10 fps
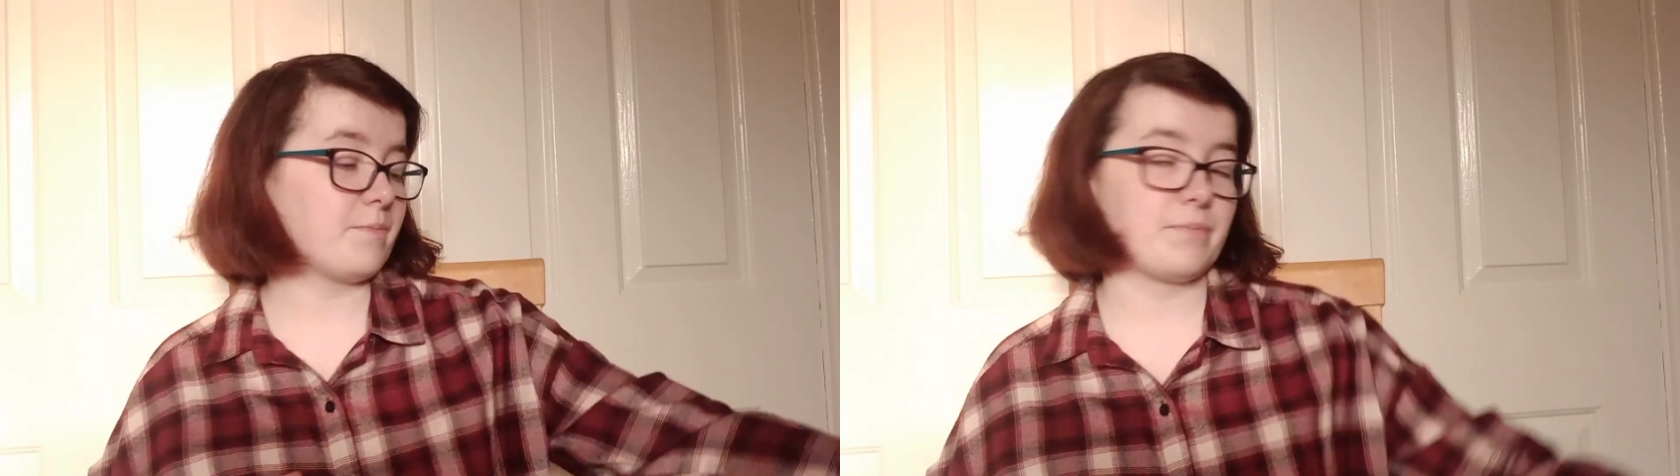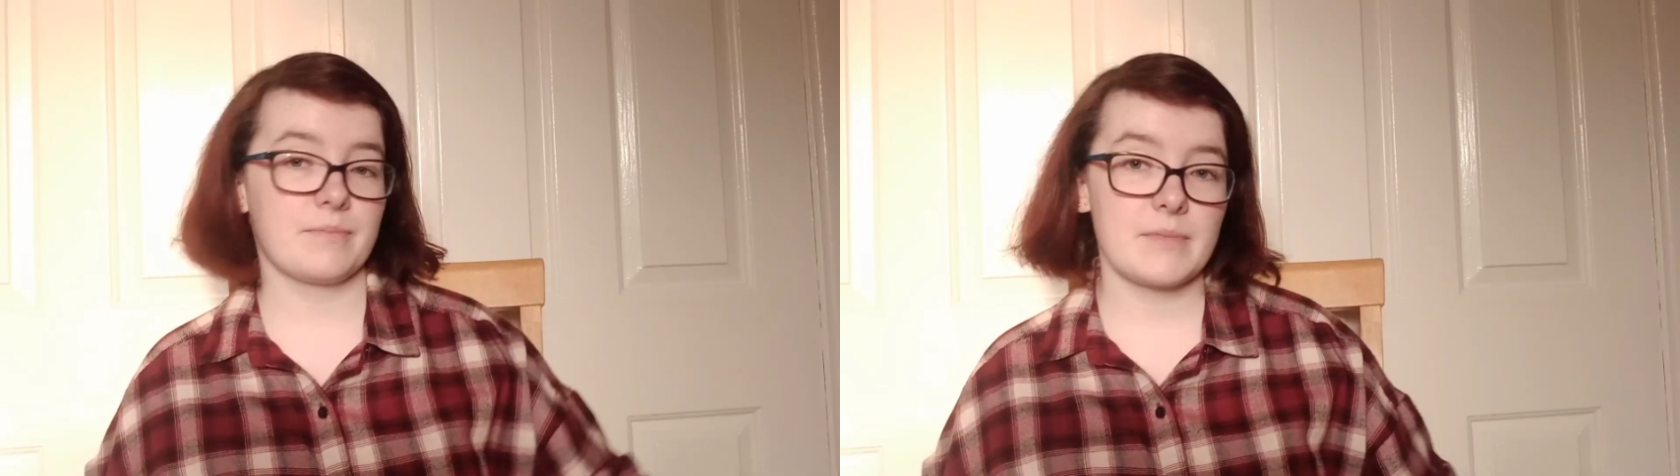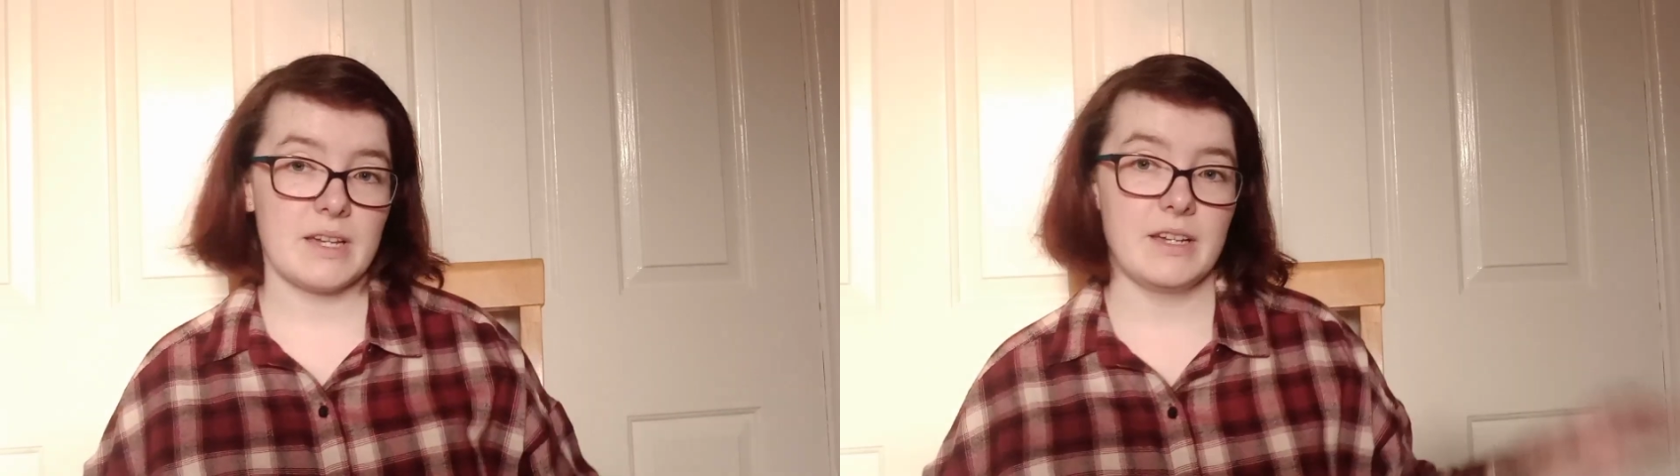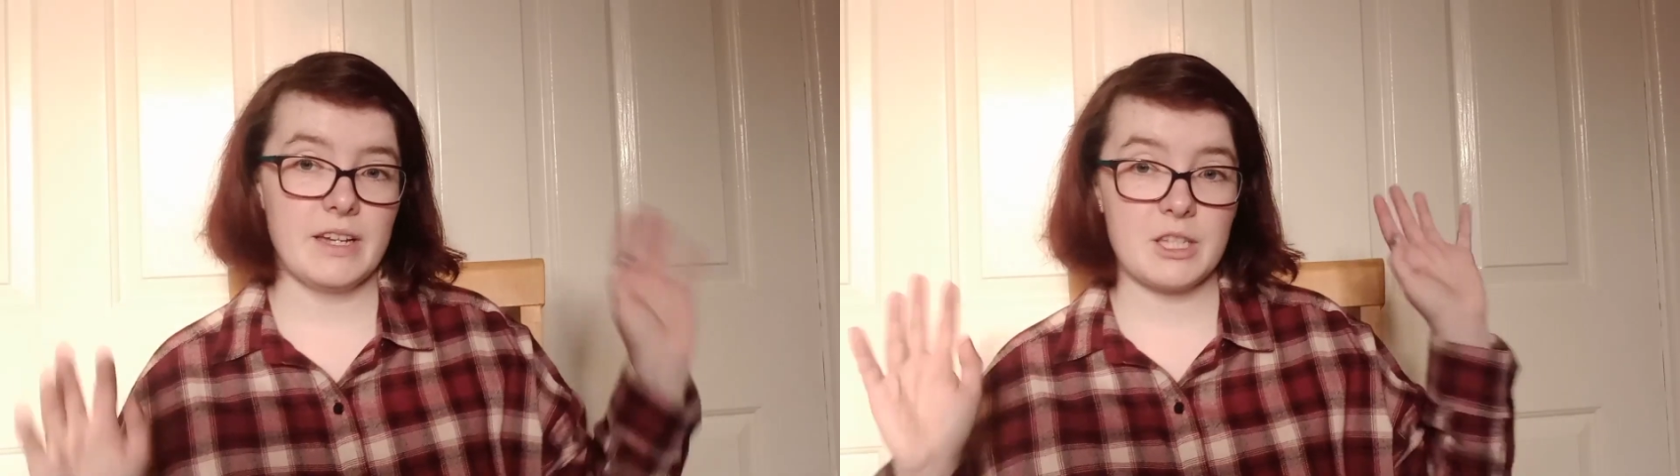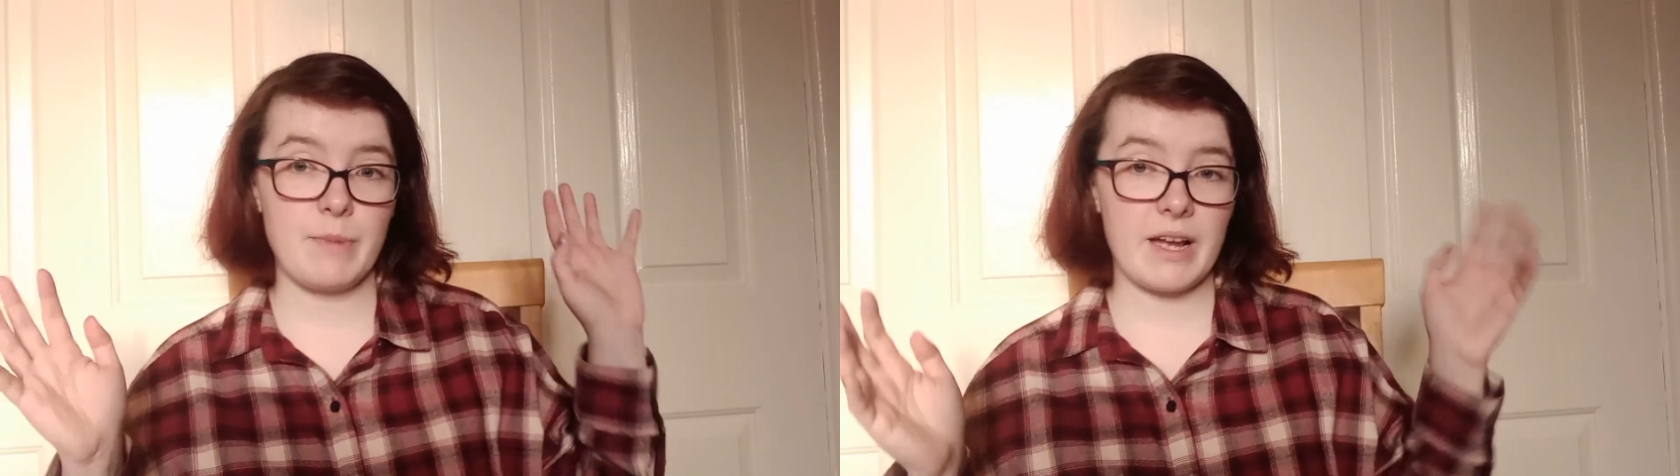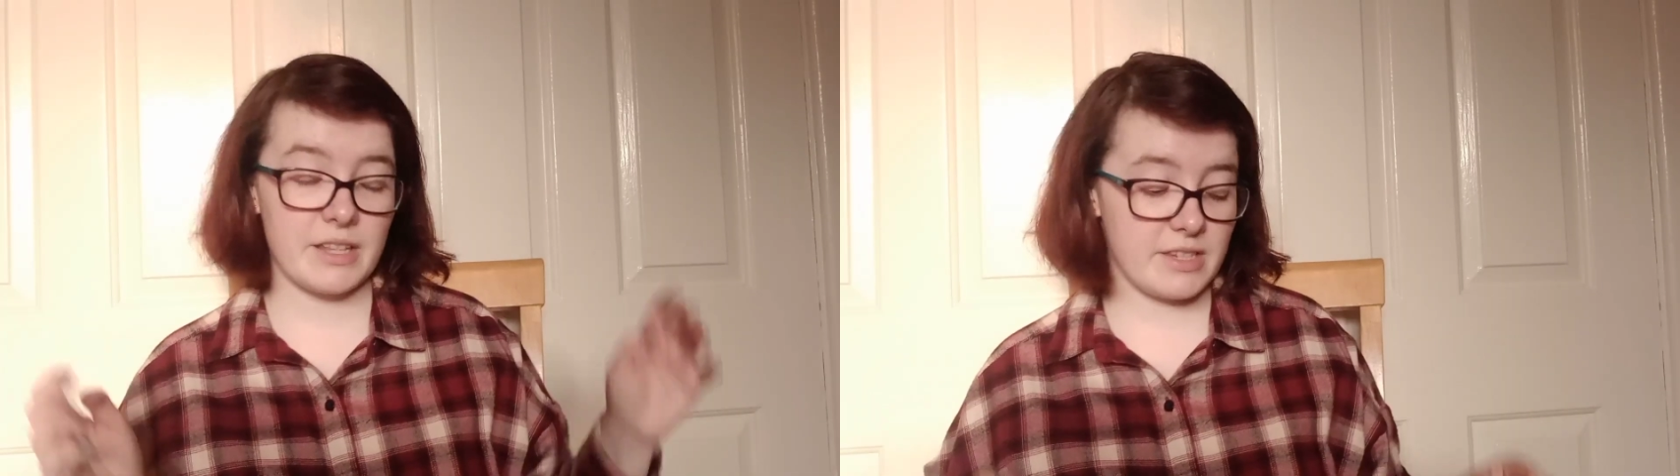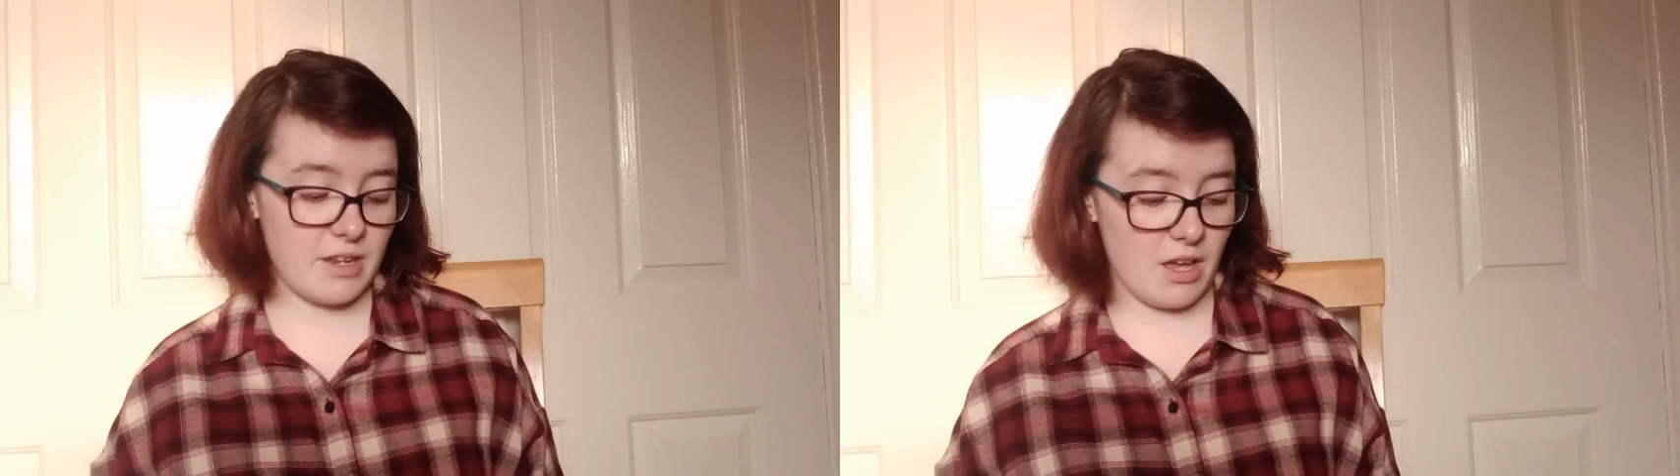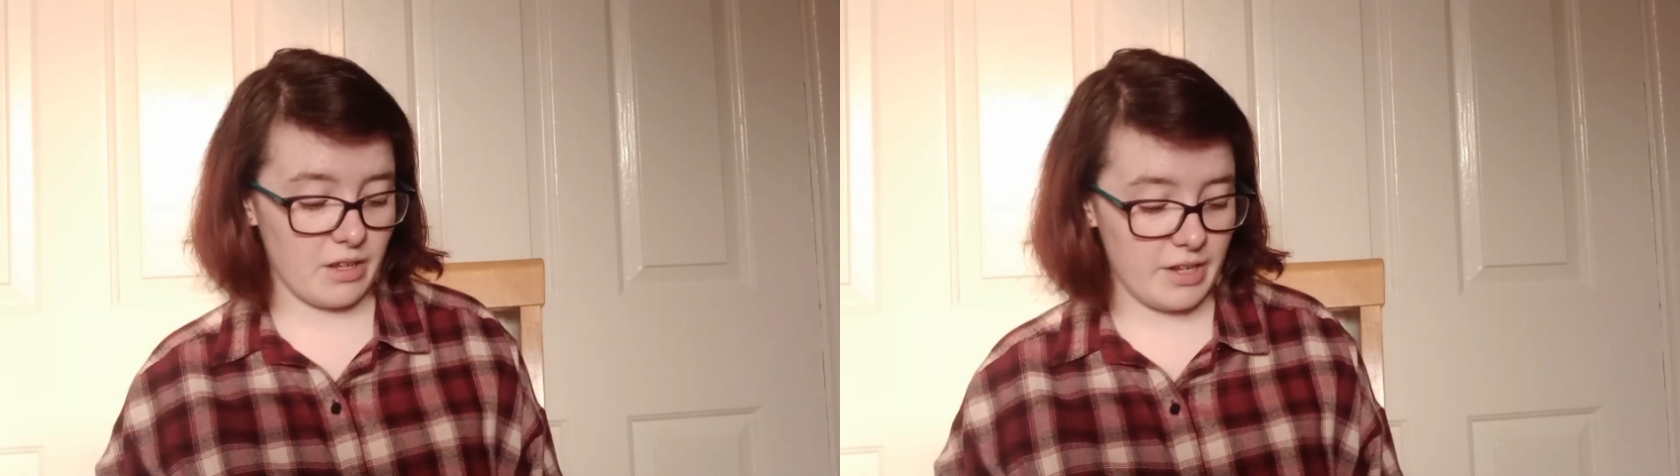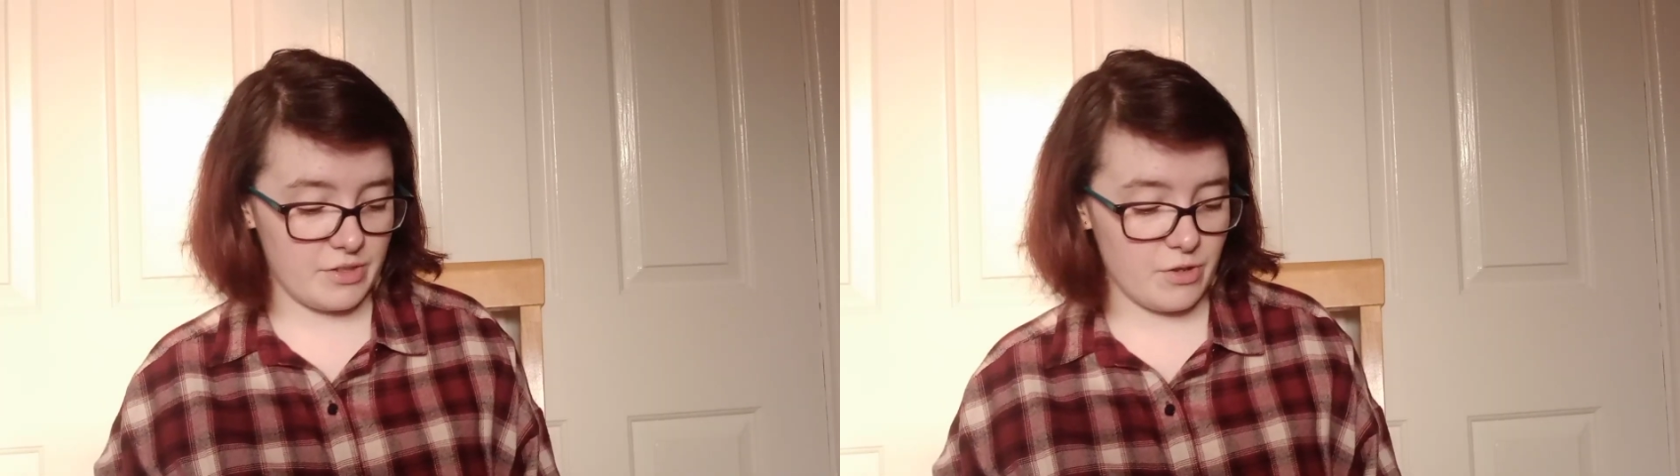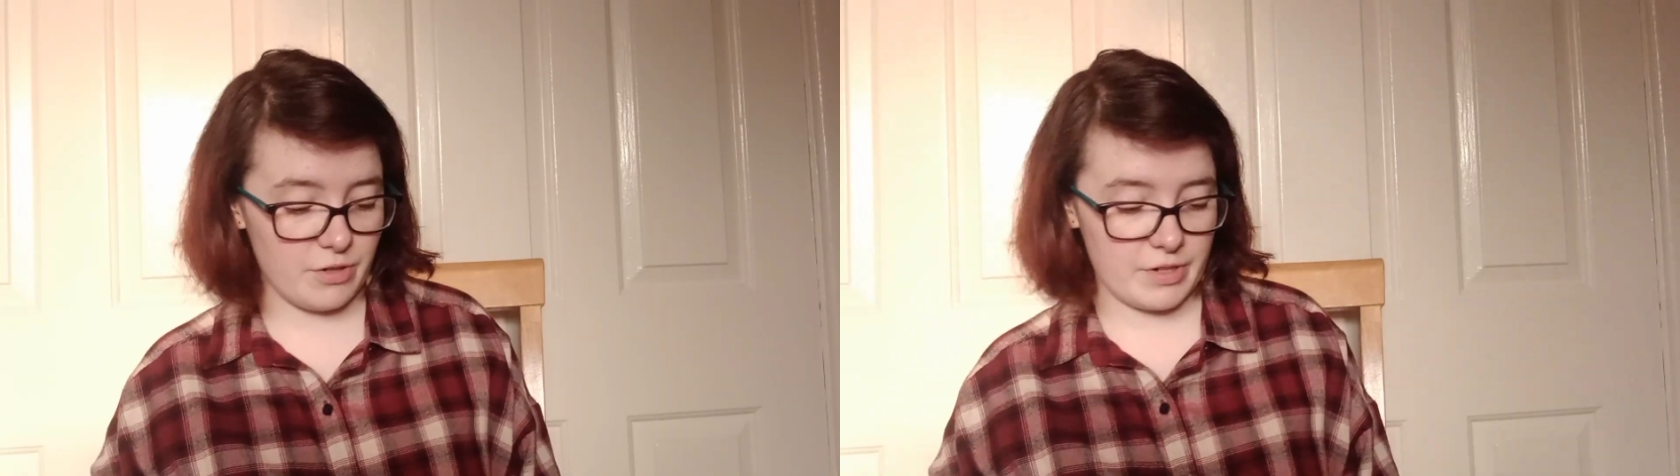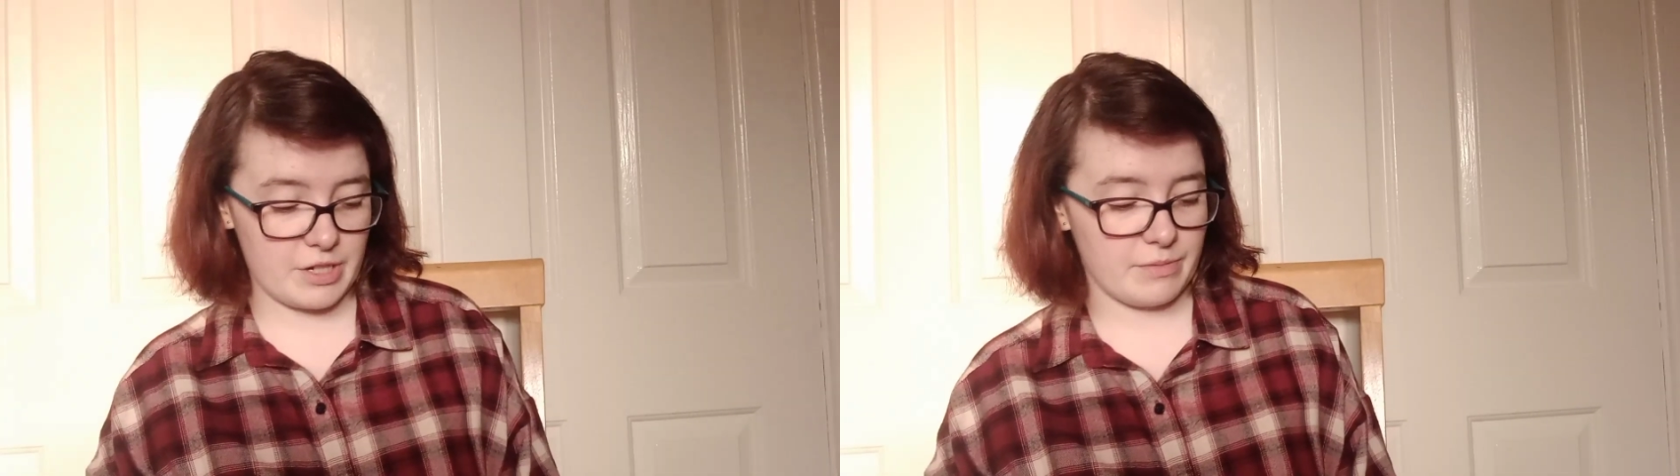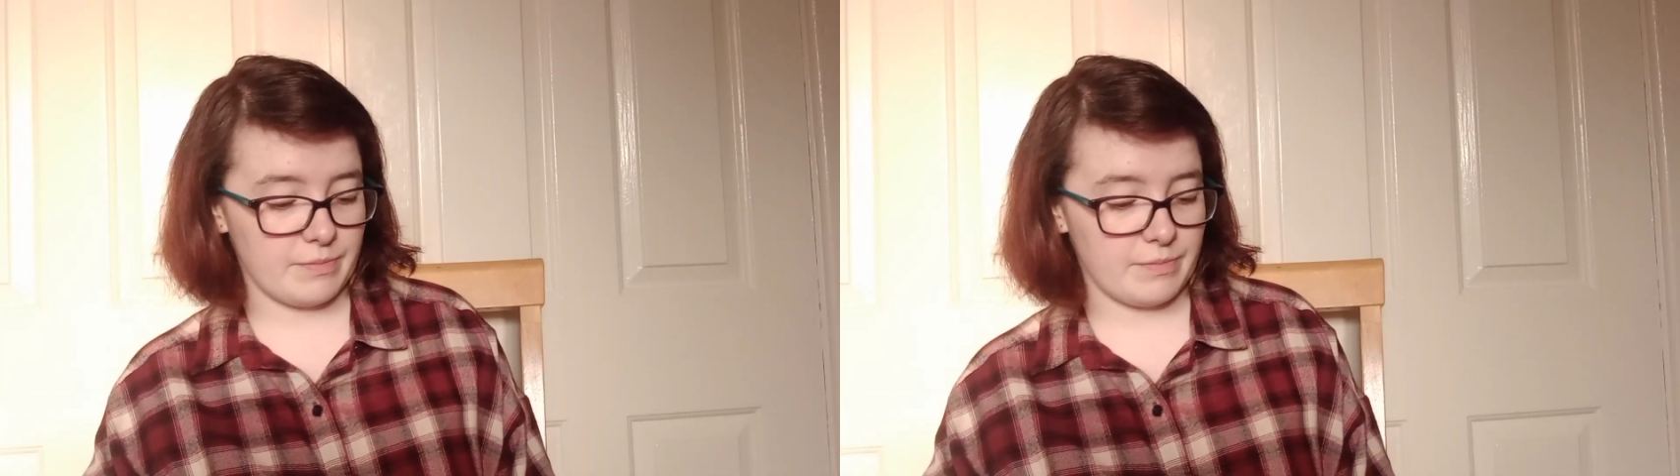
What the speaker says: it's back in stock, let's order it.